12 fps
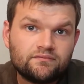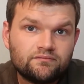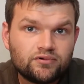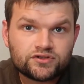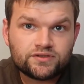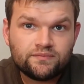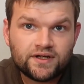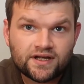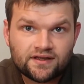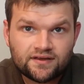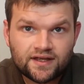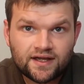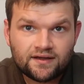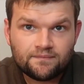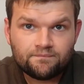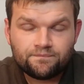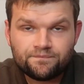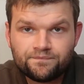Put some money in that.
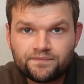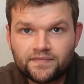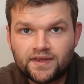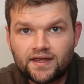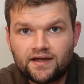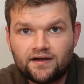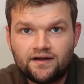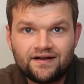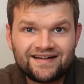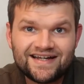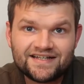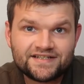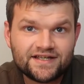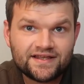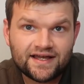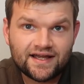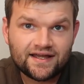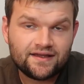I can't see
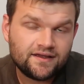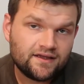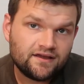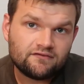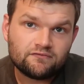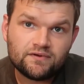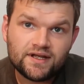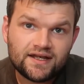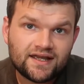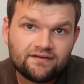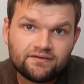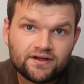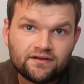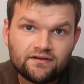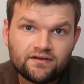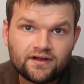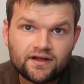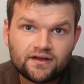that really ever
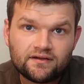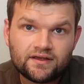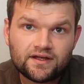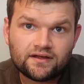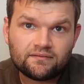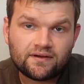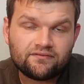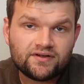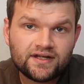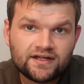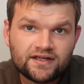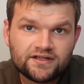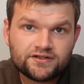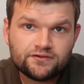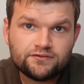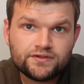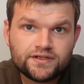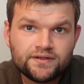having any
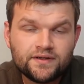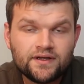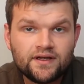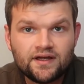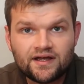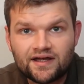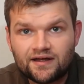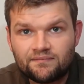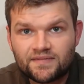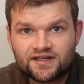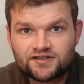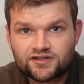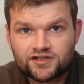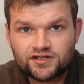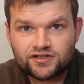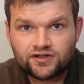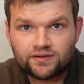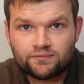issues. That's just a
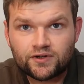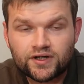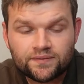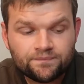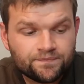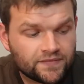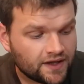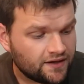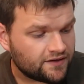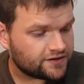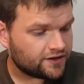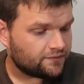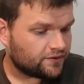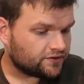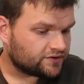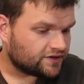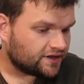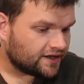solid one. So
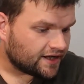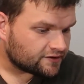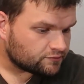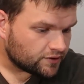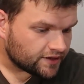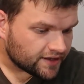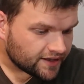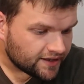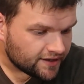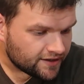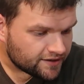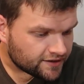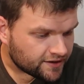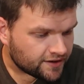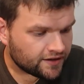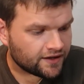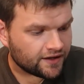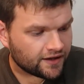on to the next one is
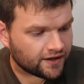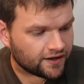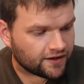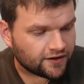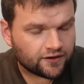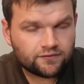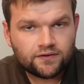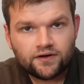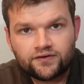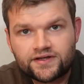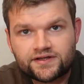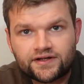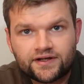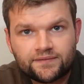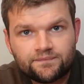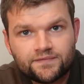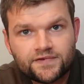Horizon.